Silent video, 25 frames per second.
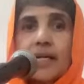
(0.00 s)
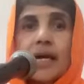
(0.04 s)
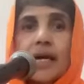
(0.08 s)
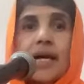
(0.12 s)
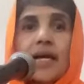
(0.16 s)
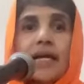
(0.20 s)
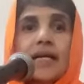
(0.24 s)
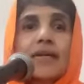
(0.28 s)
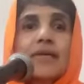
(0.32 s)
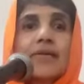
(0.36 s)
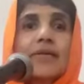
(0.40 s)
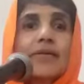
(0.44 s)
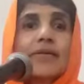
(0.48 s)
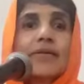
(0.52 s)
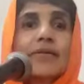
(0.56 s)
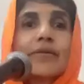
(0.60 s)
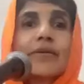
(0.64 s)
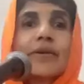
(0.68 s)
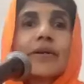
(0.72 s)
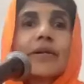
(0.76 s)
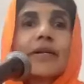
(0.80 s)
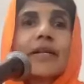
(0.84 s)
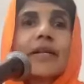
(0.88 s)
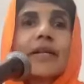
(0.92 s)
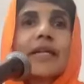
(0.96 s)
and I don't
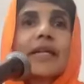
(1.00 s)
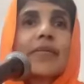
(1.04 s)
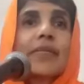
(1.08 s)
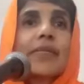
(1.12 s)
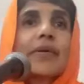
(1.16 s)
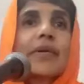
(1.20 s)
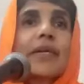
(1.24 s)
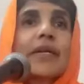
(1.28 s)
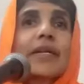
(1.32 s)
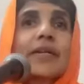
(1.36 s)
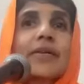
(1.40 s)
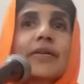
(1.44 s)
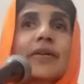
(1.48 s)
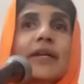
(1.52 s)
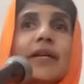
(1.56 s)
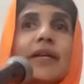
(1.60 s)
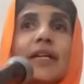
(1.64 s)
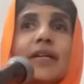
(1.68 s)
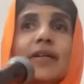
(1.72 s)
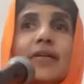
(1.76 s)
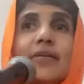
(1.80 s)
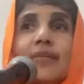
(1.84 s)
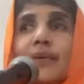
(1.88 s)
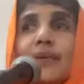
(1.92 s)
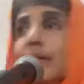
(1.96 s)
want anybody to
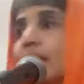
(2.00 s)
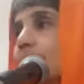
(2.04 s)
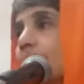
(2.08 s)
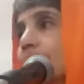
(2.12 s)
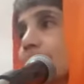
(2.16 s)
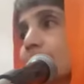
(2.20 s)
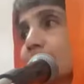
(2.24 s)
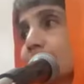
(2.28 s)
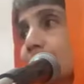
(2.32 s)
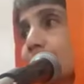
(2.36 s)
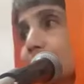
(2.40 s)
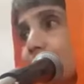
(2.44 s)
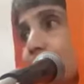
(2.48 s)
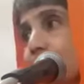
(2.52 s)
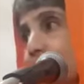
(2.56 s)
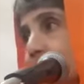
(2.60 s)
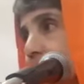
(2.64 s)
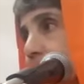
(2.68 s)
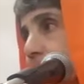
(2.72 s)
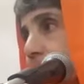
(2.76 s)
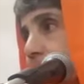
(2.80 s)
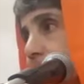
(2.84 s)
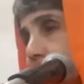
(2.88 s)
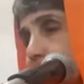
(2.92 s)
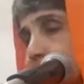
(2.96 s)
eat me, do I?
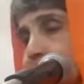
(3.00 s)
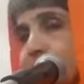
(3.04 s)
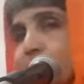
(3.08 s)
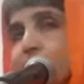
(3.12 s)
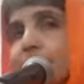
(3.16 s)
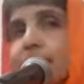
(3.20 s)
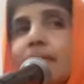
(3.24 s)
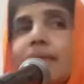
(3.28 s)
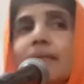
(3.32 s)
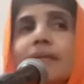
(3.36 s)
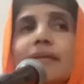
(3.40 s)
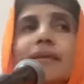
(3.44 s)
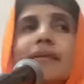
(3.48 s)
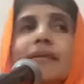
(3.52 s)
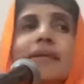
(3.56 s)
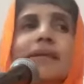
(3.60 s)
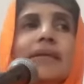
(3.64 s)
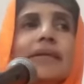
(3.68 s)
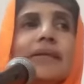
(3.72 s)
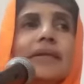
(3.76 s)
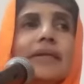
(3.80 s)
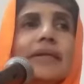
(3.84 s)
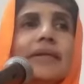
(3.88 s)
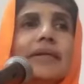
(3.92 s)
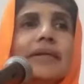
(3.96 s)
No.
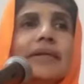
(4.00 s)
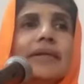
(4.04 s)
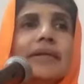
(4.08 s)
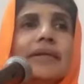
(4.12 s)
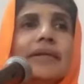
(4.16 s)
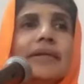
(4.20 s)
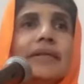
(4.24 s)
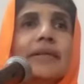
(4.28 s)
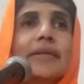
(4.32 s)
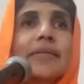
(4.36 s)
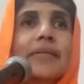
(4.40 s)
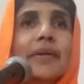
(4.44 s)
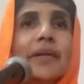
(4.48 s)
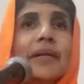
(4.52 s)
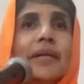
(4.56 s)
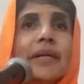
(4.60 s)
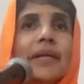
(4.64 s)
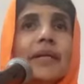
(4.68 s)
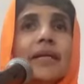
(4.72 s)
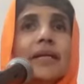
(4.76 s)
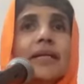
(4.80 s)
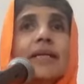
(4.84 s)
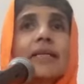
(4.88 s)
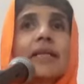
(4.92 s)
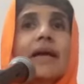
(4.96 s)

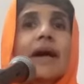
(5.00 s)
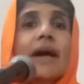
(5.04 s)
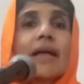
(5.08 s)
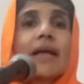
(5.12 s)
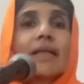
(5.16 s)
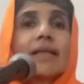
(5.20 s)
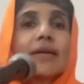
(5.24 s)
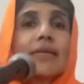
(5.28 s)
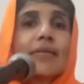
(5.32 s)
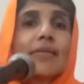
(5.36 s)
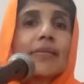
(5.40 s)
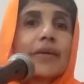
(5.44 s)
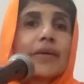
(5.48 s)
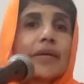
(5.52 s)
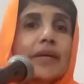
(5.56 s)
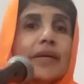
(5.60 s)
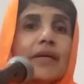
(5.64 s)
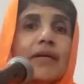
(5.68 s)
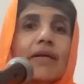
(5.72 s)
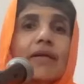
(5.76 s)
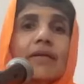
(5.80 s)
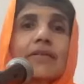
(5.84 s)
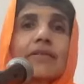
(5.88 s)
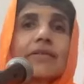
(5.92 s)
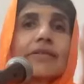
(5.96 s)
Similarly, the other being
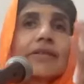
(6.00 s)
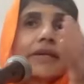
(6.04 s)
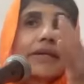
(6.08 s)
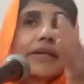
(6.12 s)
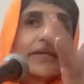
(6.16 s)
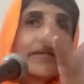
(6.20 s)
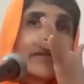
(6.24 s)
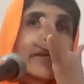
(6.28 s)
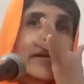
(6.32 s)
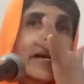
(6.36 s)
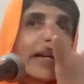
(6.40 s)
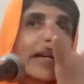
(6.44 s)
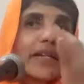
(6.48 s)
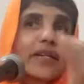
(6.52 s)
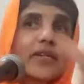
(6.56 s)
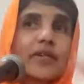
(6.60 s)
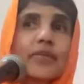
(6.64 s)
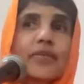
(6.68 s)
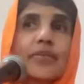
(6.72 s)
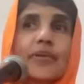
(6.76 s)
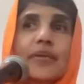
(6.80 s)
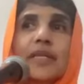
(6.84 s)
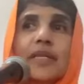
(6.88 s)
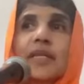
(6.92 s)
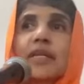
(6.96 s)
also has a right
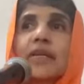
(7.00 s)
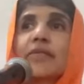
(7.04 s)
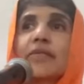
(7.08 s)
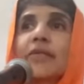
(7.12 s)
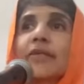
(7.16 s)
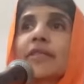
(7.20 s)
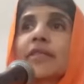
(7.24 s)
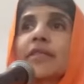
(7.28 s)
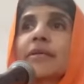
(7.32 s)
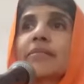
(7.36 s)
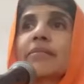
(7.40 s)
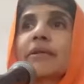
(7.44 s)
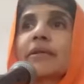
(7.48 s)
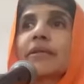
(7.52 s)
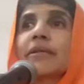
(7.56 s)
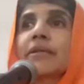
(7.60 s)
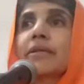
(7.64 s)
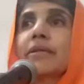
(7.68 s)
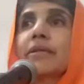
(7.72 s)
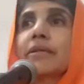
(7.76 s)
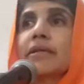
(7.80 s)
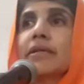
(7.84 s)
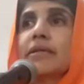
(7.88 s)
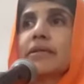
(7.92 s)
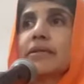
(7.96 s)
to be, even the
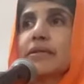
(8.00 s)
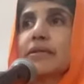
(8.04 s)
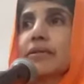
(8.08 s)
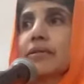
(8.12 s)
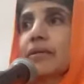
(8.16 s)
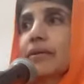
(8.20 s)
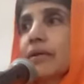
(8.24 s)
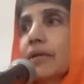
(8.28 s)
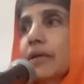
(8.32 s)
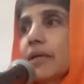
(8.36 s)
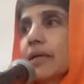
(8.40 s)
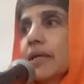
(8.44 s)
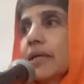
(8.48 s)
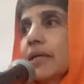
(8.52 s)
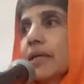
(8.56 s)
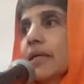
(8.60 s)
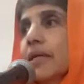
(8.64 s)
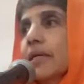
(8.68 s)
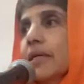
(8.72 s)
mosquito